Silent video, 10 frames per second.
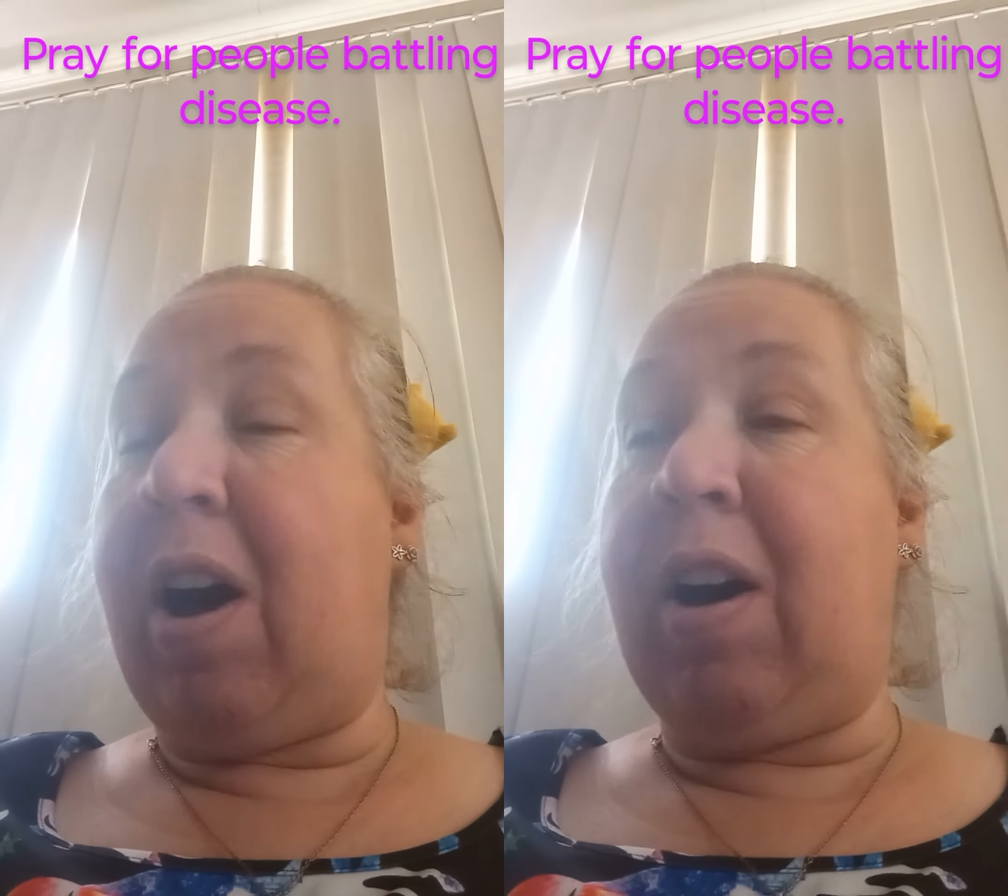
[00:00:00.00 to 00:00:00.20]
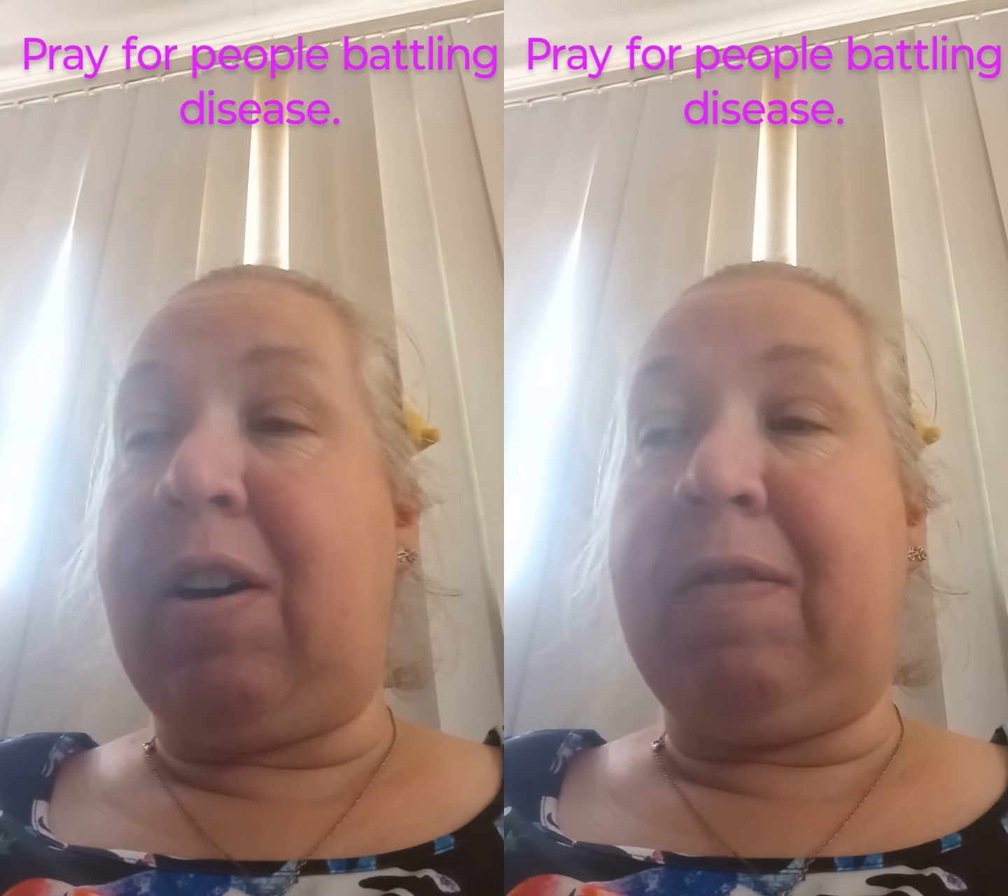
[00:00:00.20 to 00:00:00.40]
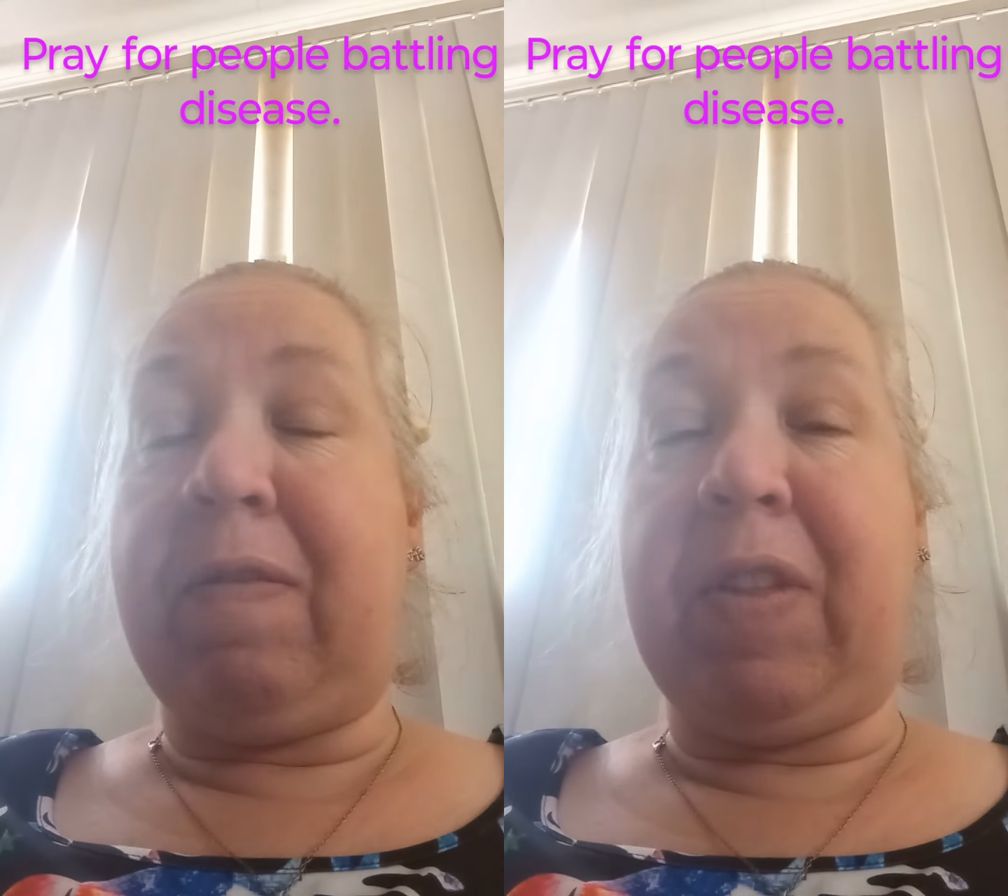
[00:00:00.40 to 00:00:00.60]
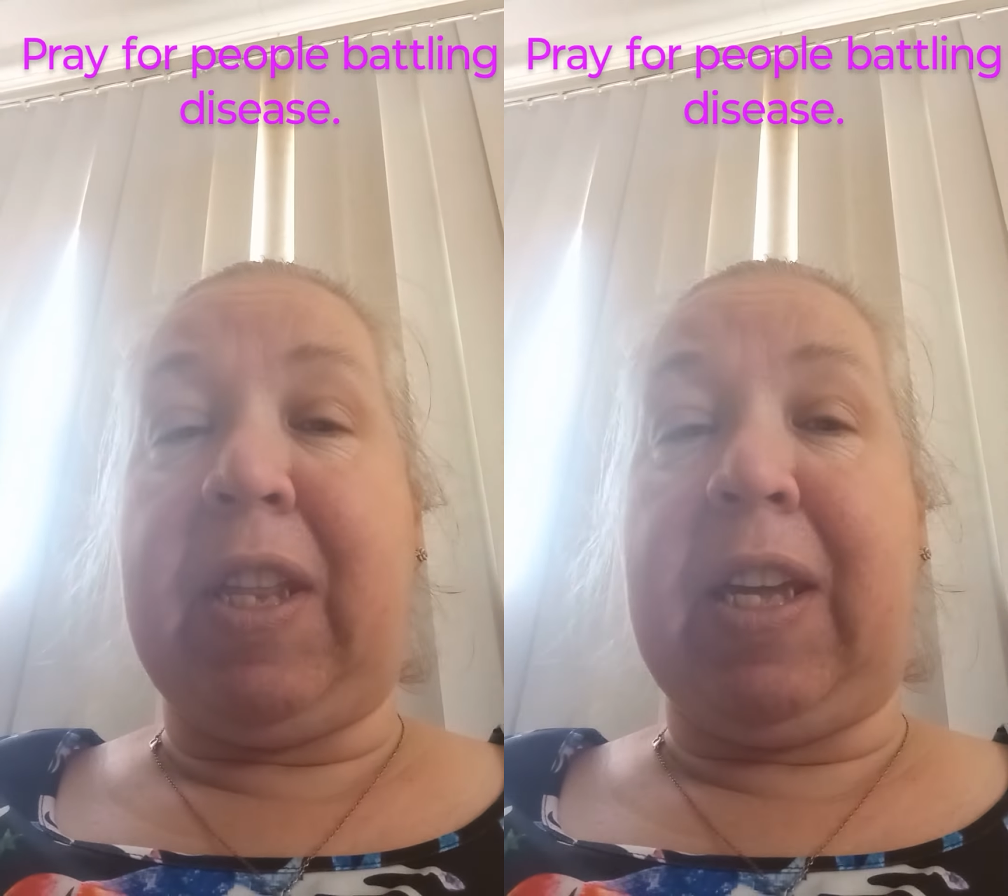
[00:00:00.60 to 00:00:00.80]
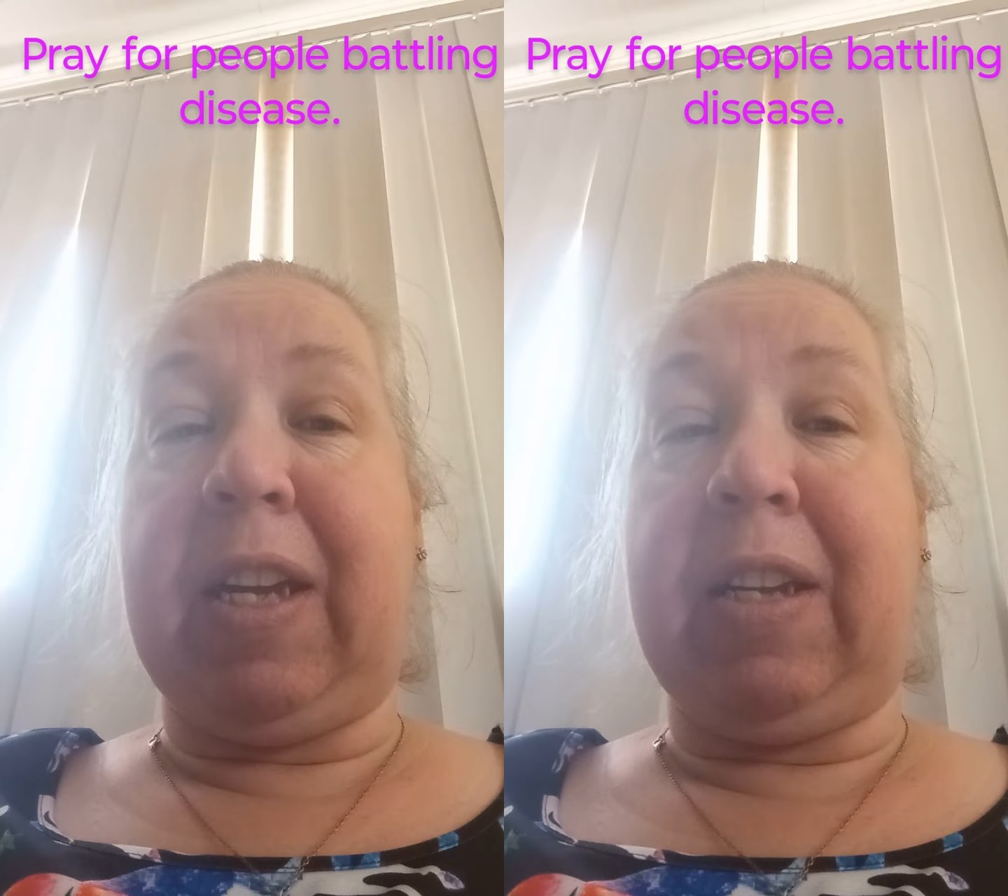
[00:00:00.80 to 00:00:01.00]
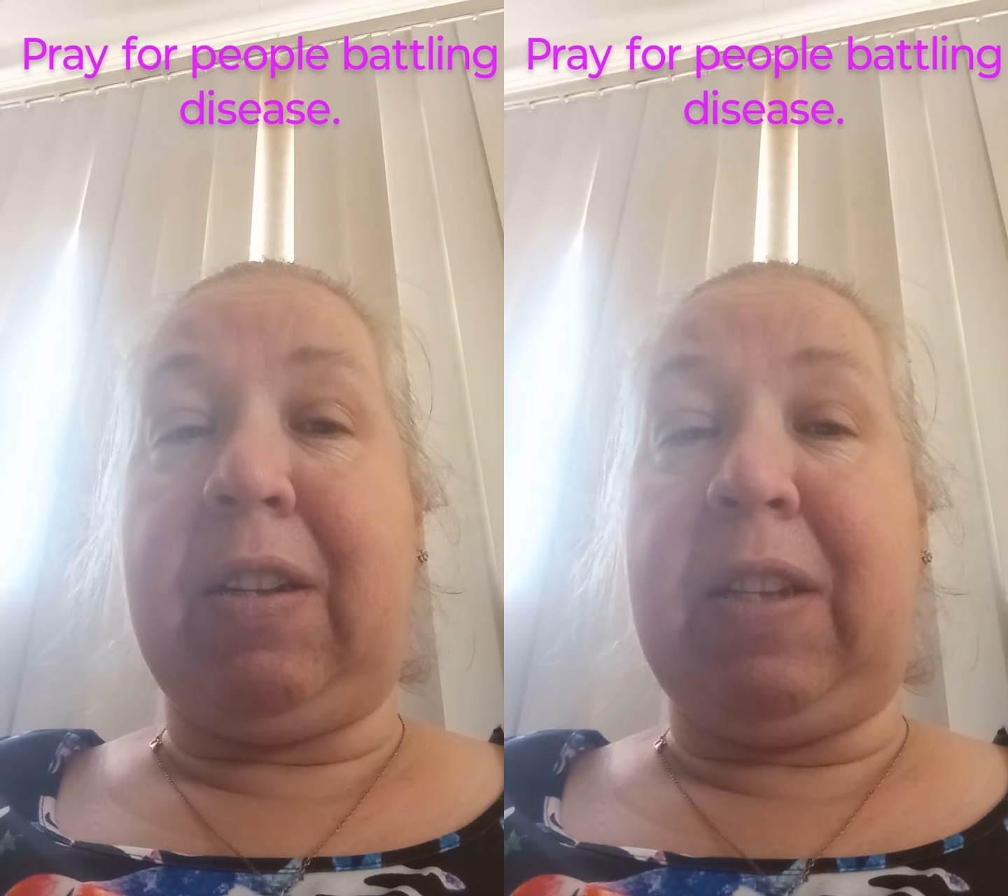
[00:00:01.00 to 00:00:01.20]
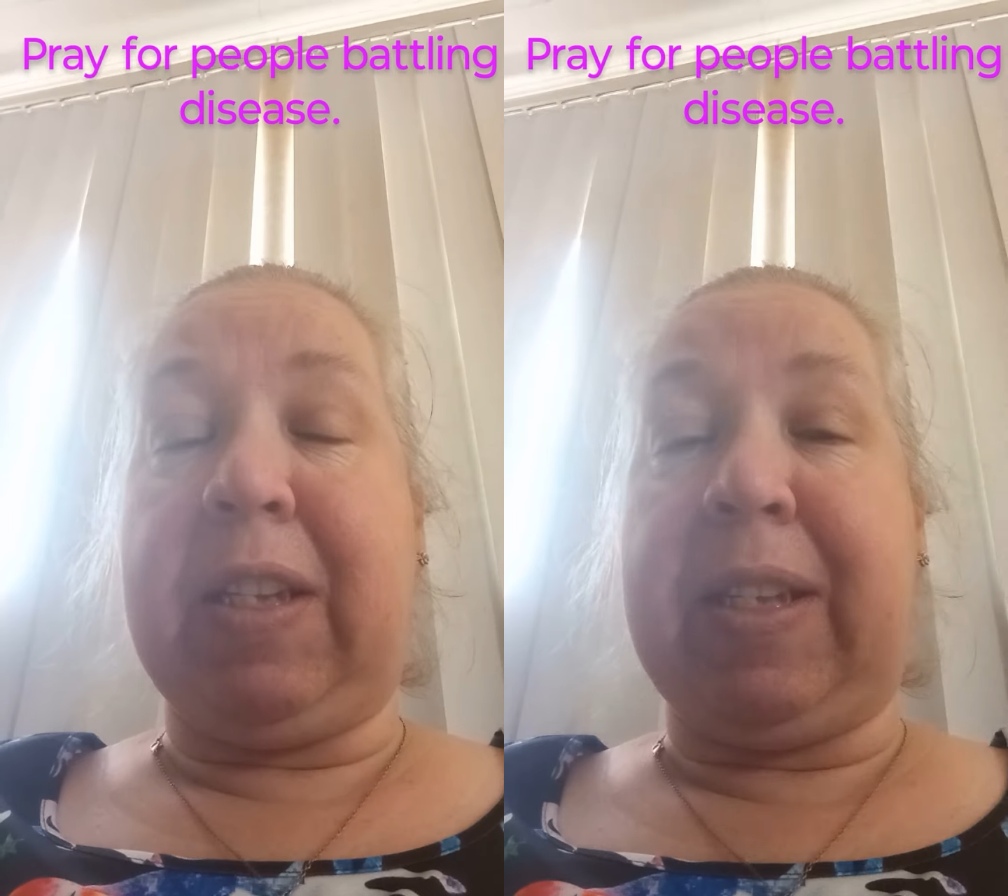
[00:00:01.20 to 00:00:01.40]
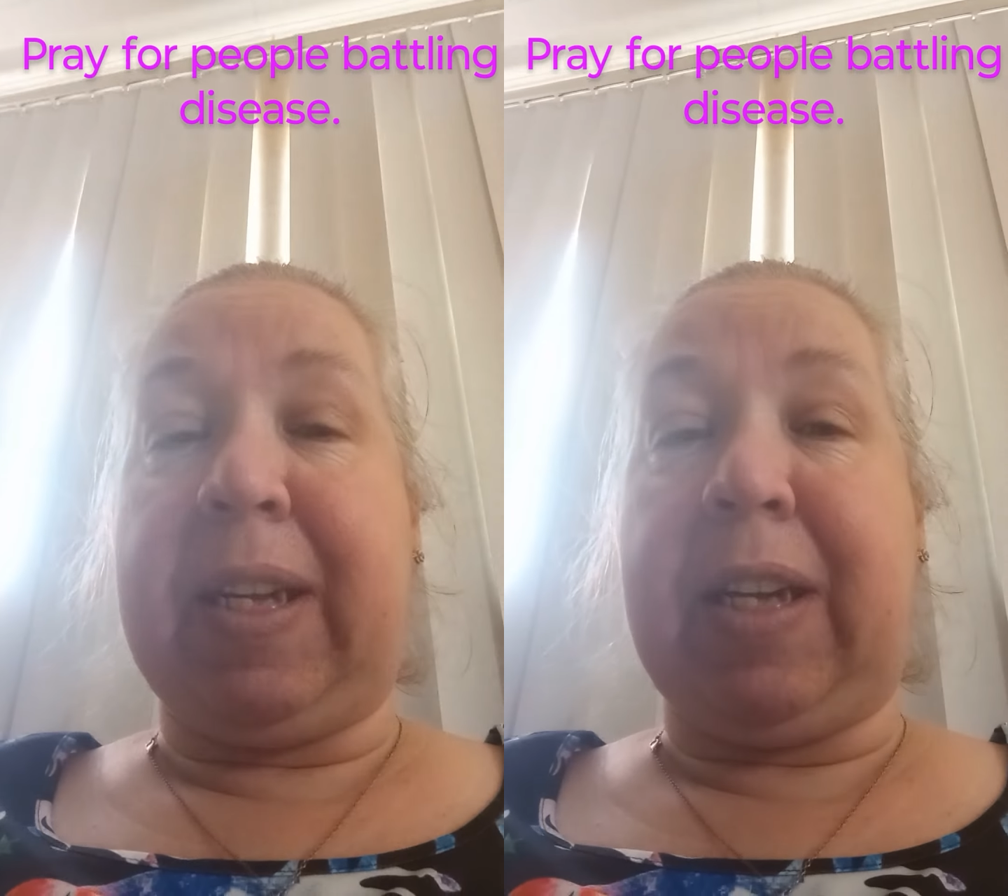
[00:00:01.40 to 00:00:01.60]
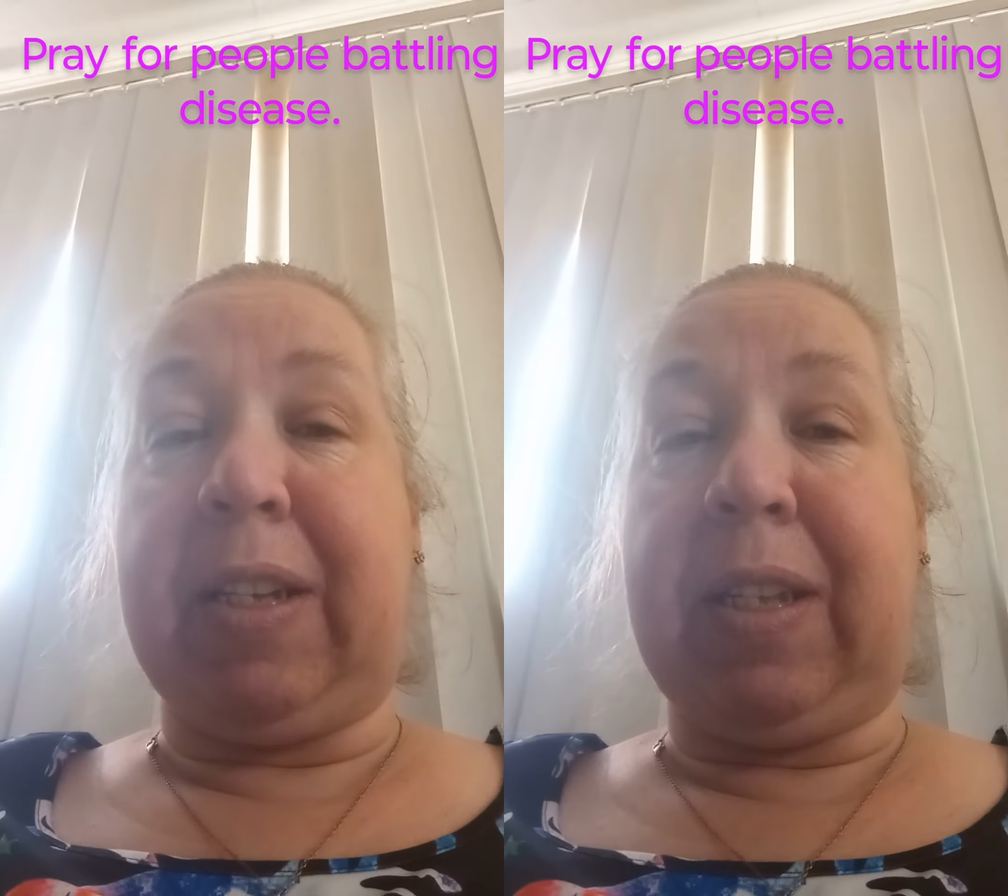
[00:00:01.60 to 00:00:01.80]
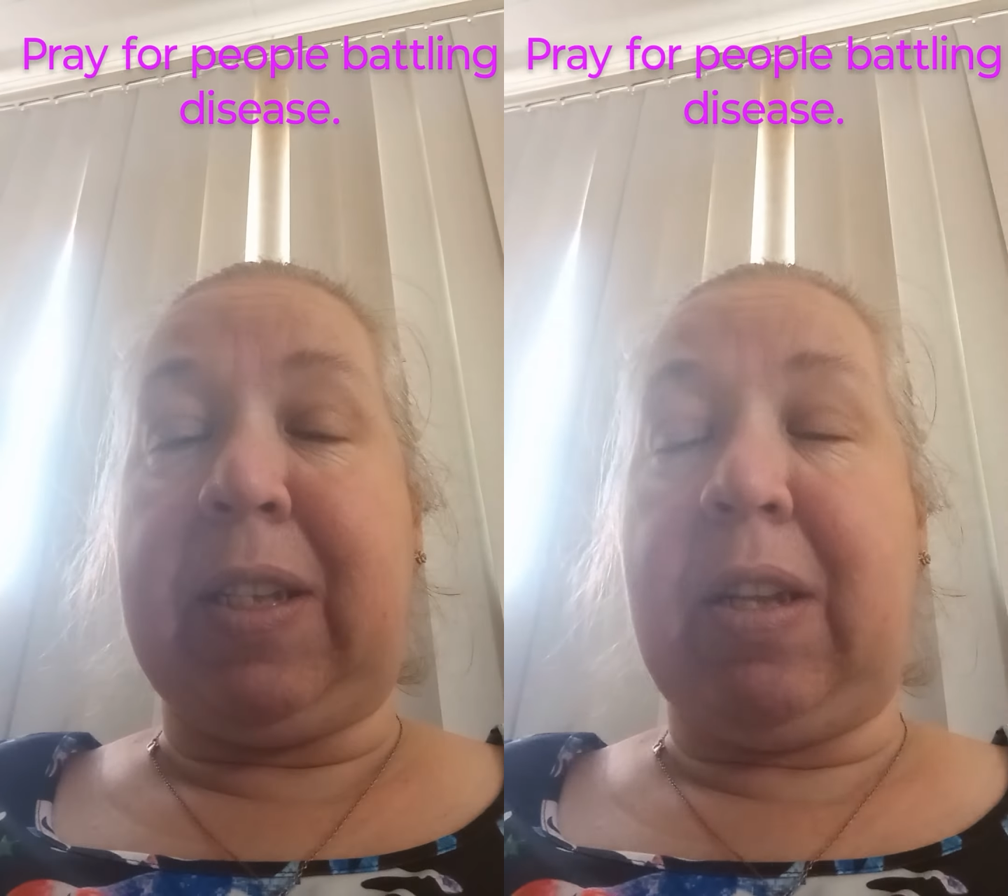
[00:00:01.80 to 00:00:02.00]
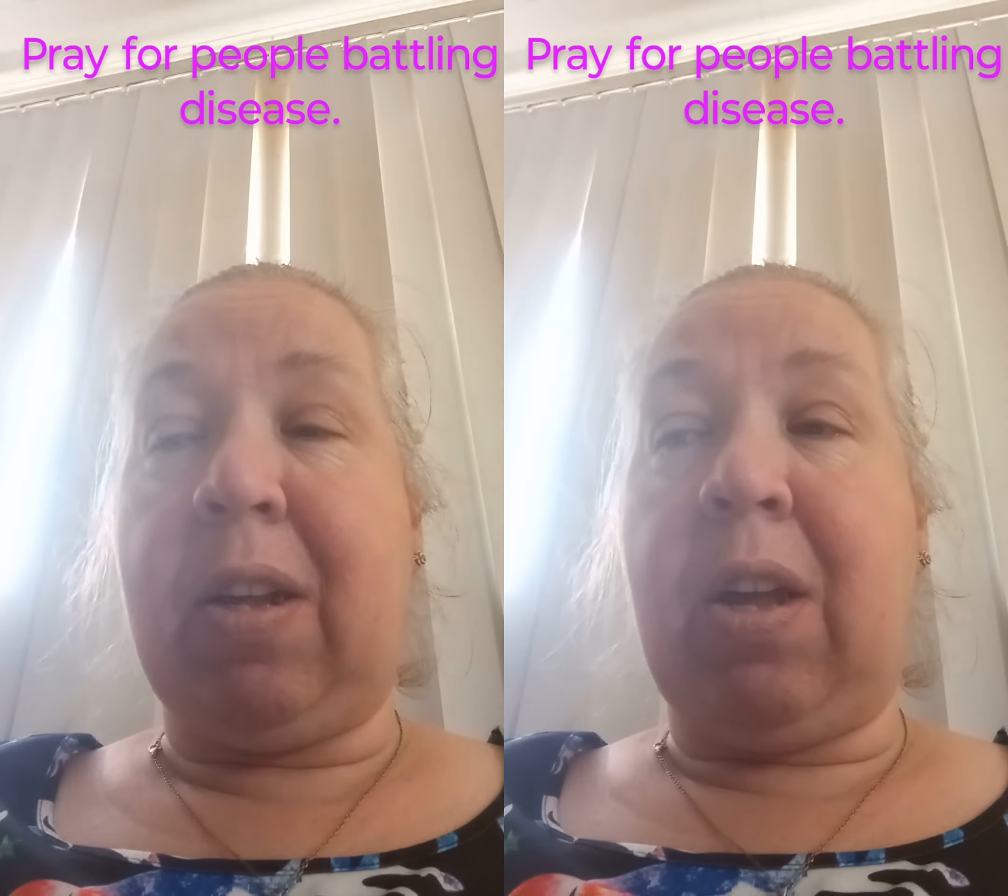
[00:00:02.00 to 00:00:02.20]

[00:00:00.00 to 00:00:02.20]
of the disease.